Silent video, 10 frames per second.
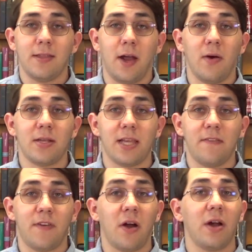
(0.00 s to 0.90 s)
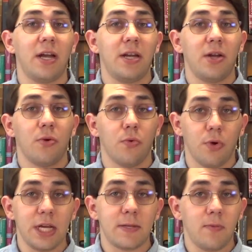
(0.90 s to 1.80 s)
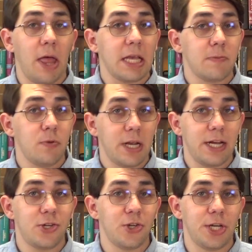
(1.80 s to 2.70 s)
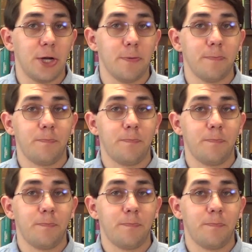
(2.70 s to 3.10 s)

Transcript: There is a very reasonable explanation here.